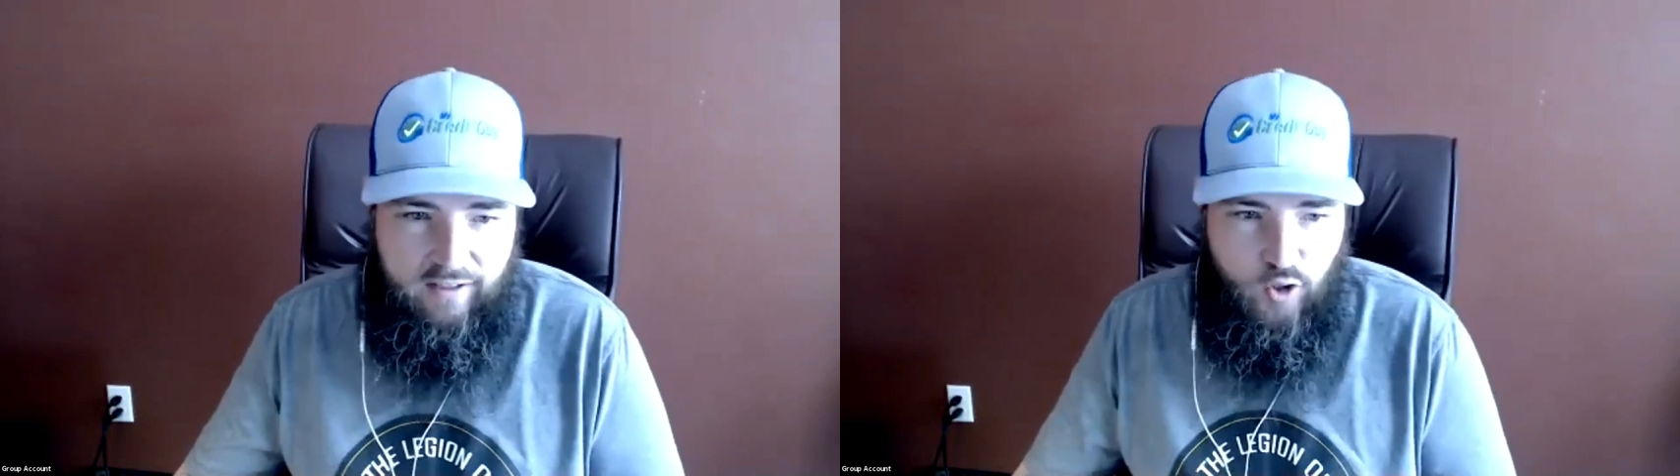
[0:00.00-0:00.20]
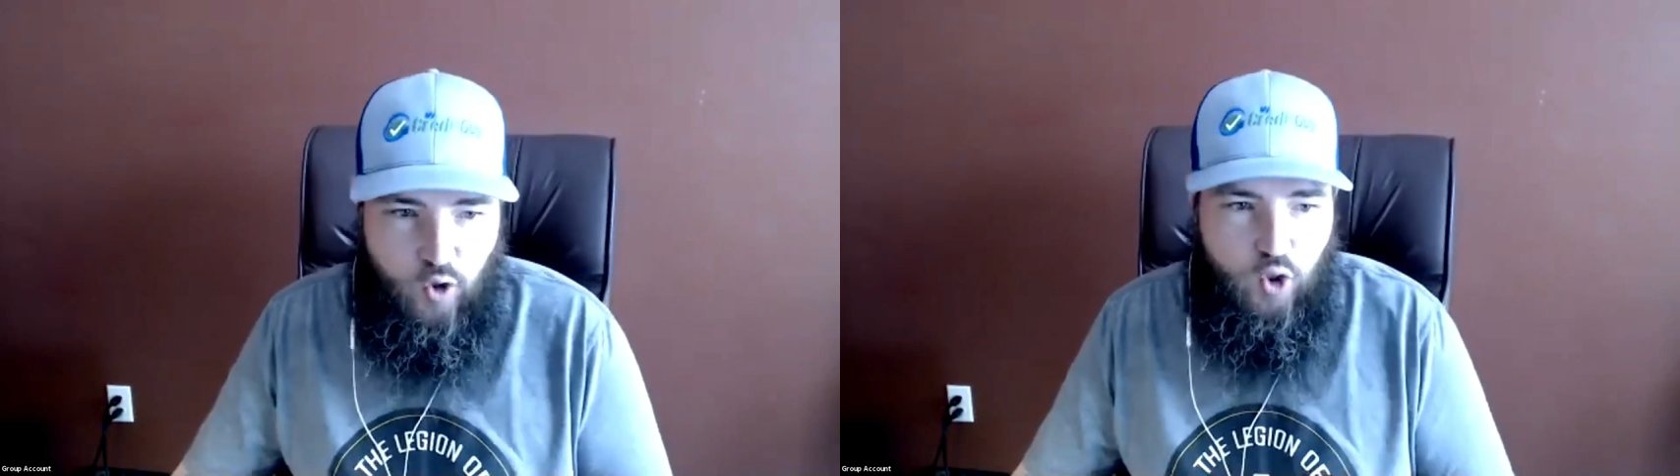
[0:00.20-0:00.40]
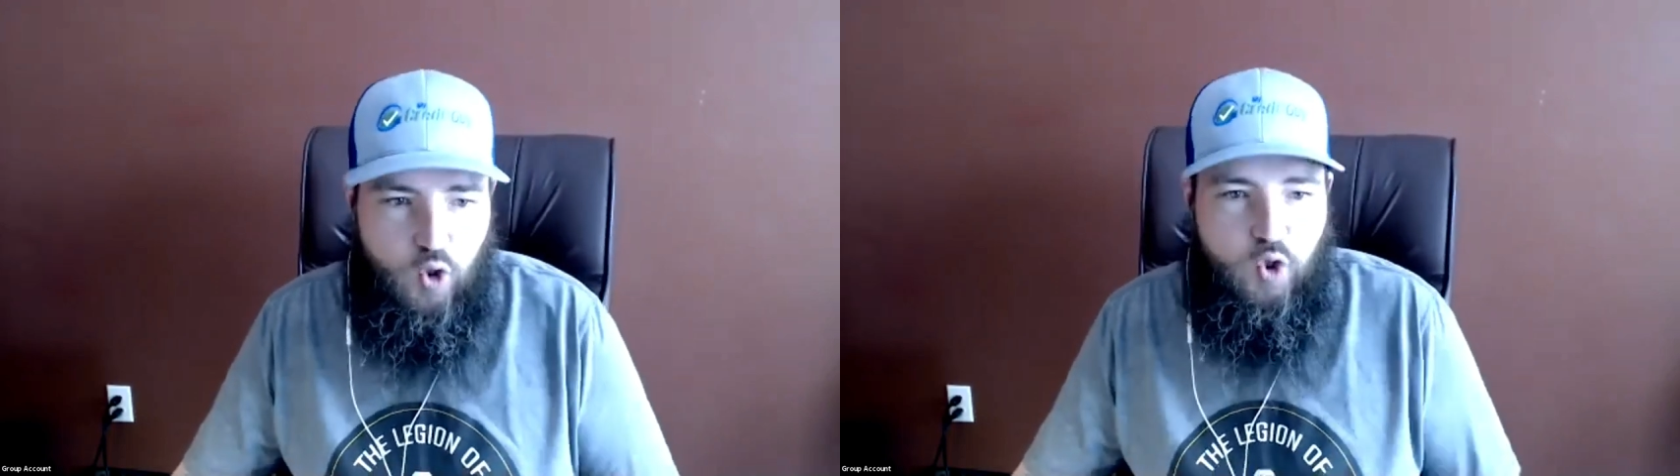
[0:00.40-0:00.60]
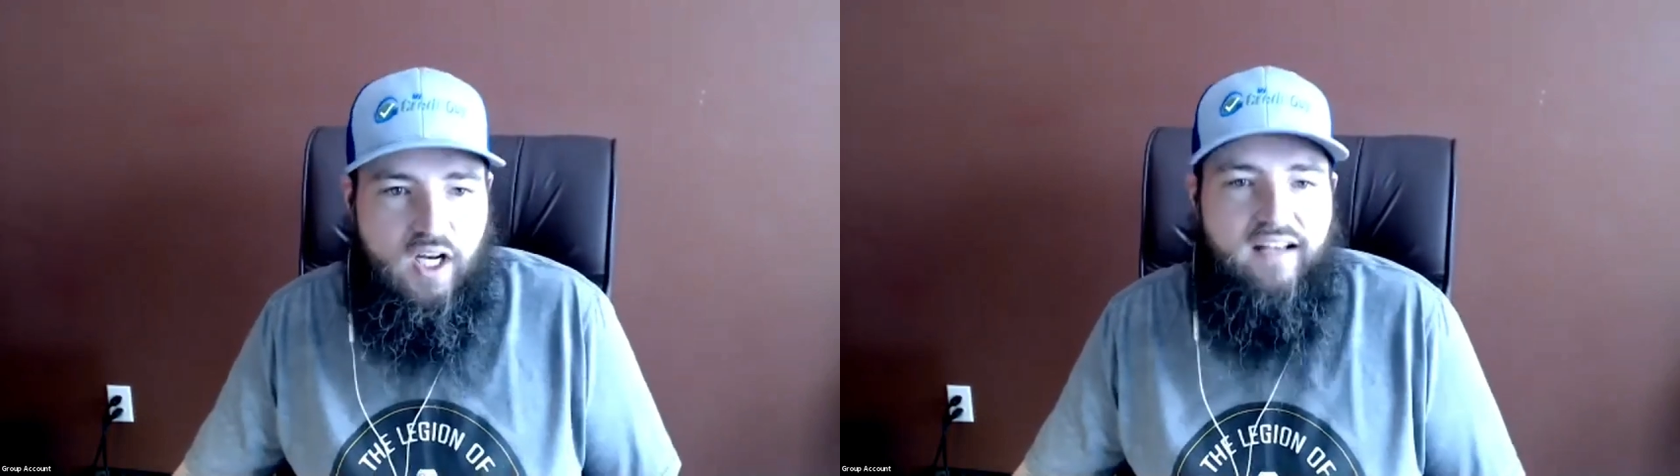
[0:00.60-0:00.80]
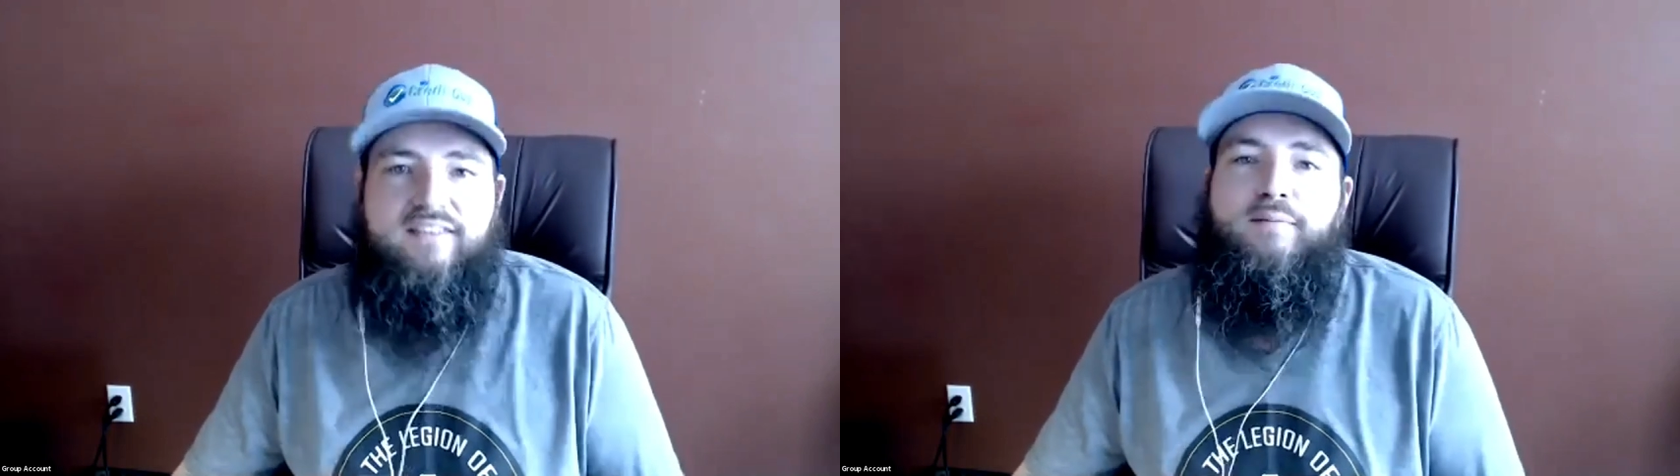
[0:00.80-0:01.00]
to introduce you
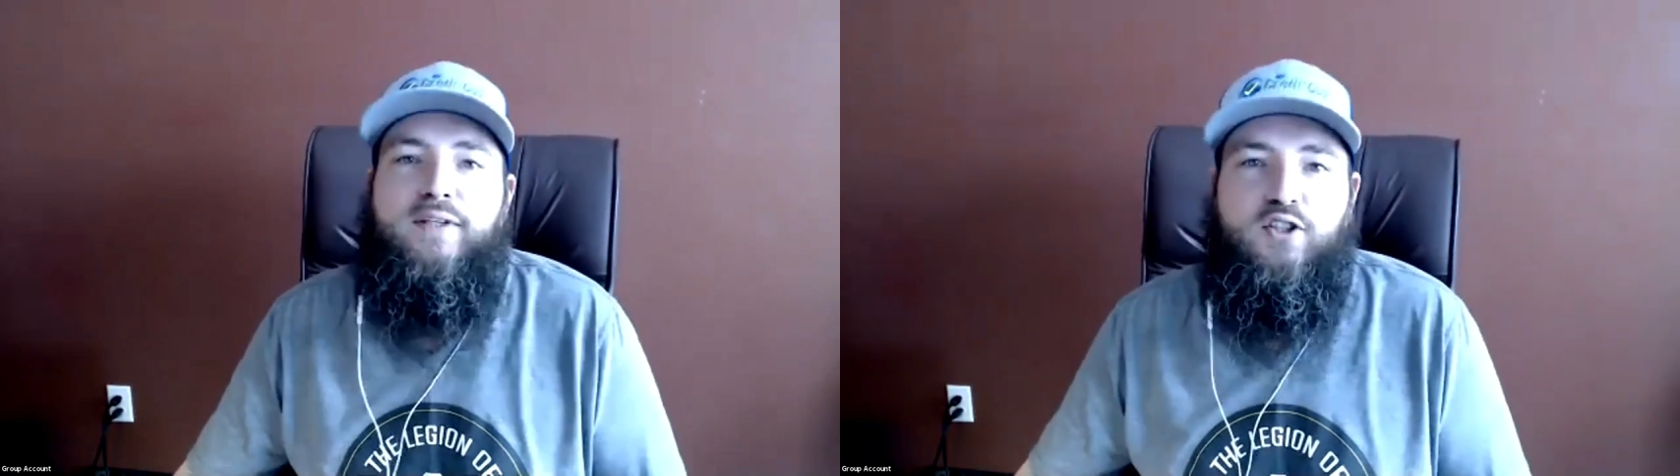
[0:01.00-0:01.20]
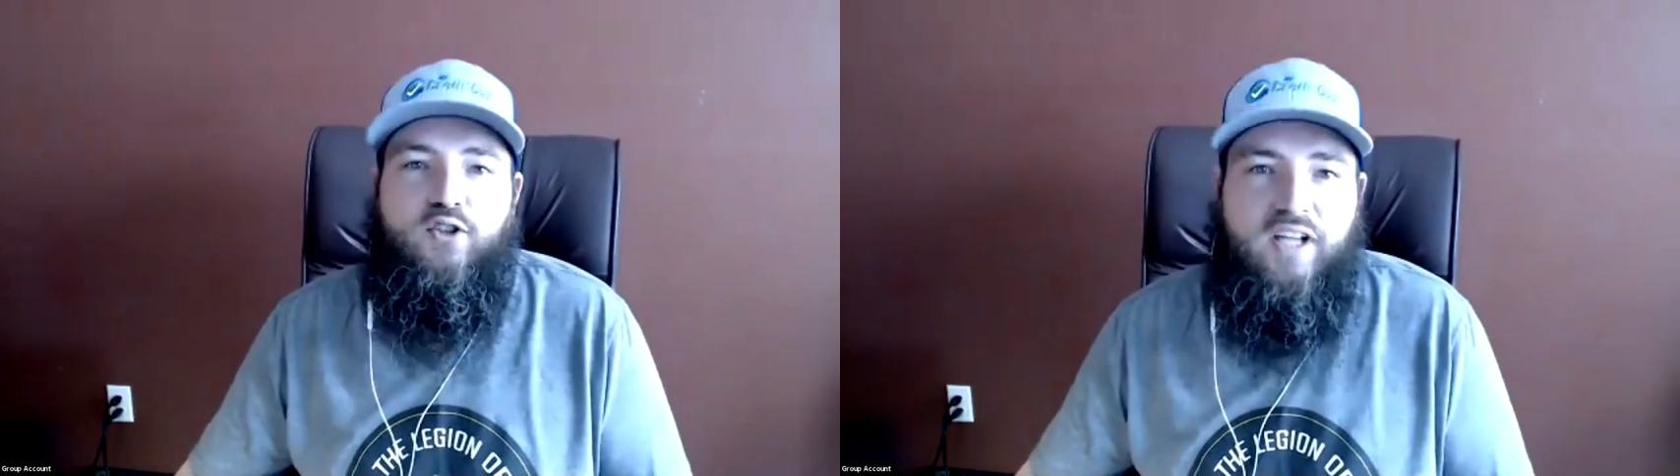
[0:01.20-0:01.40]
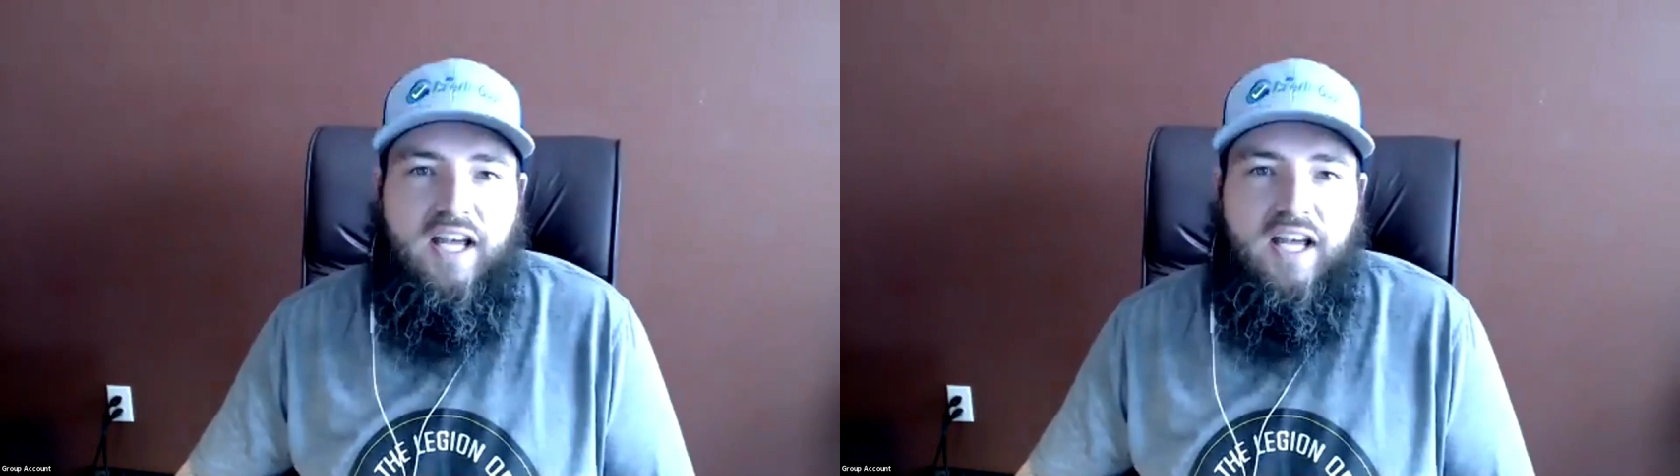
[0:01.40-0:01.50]
guys to Mr.